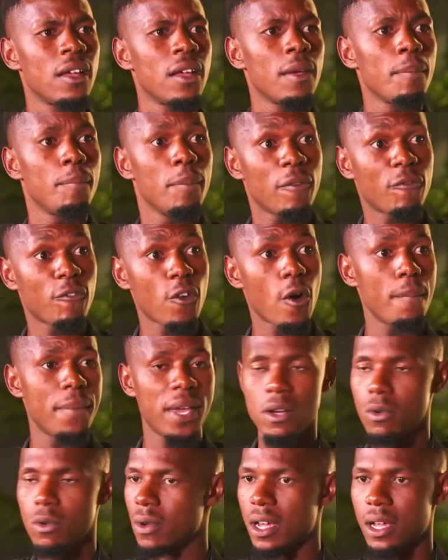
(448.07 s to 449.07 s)
Before,
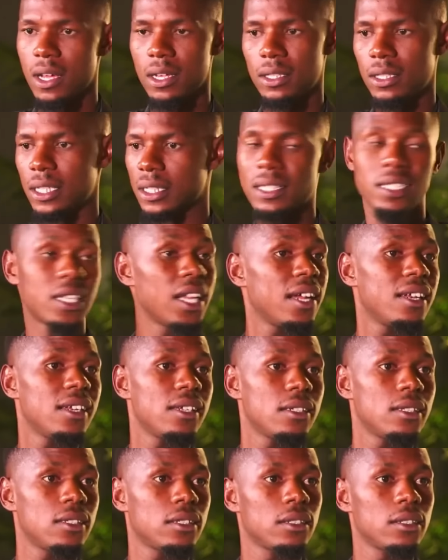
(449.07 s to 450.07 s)
men were just
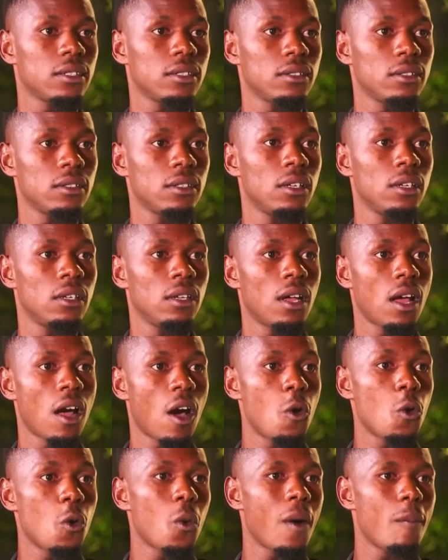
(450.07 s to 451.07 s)
careless.
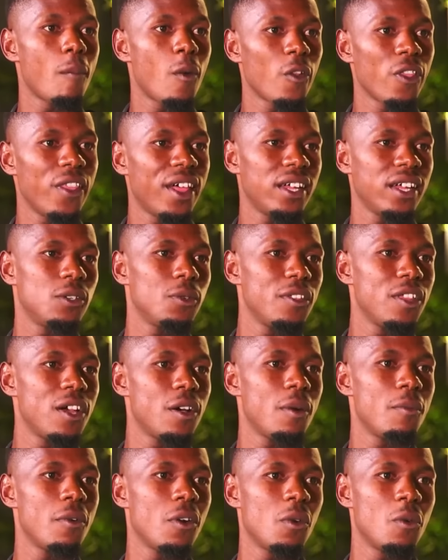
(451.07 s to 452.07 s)
Au kwa bothered whether
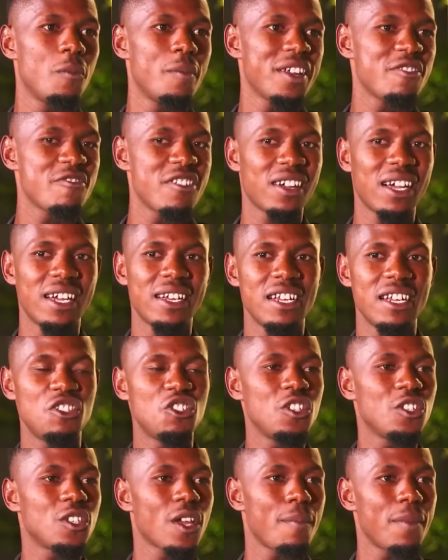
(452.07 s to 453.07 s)
umanwaka na
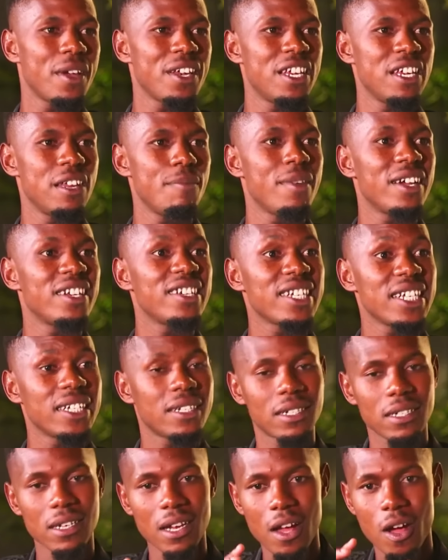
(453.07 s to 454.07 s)
cheat ama nini. But right
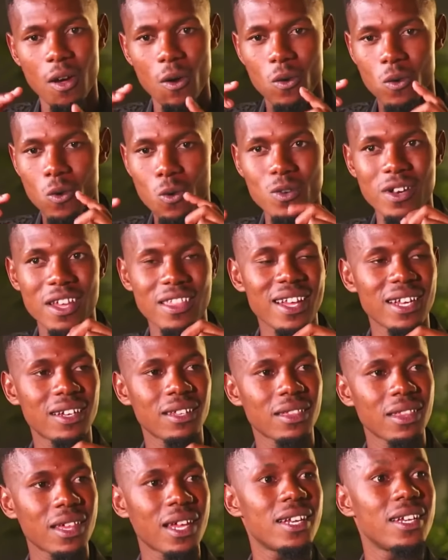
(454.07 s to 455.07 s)
now, kuna that
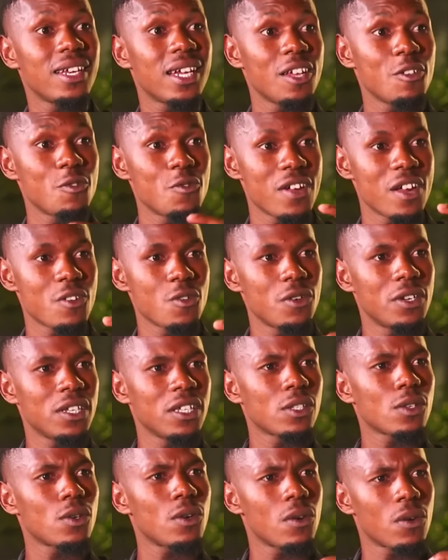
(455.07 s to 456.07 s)
third eye una notice,
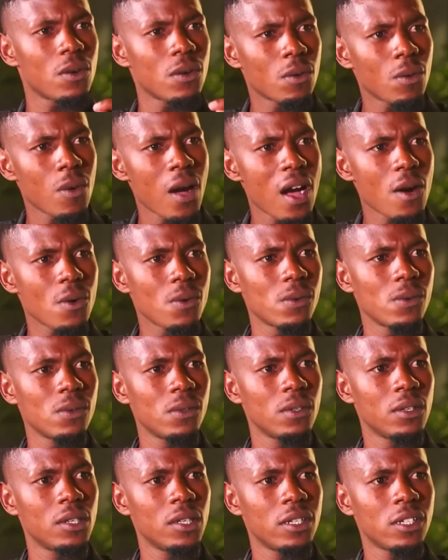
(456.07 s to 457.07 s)
oh, wow.
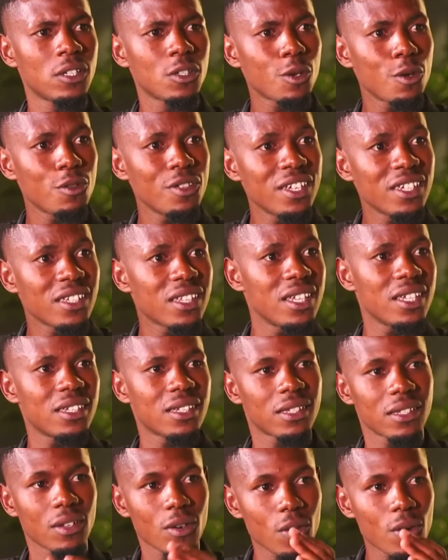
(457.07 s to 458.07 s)
So this, this,
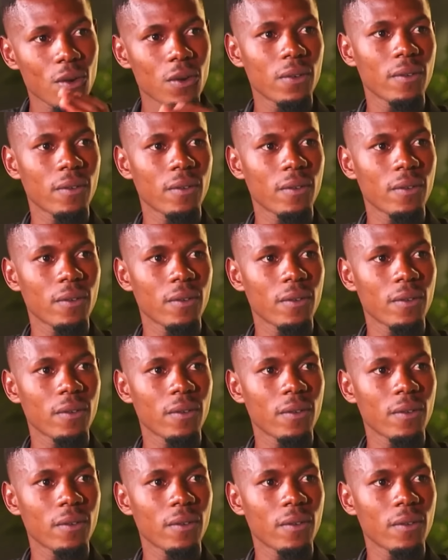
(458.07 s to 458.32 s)
oh.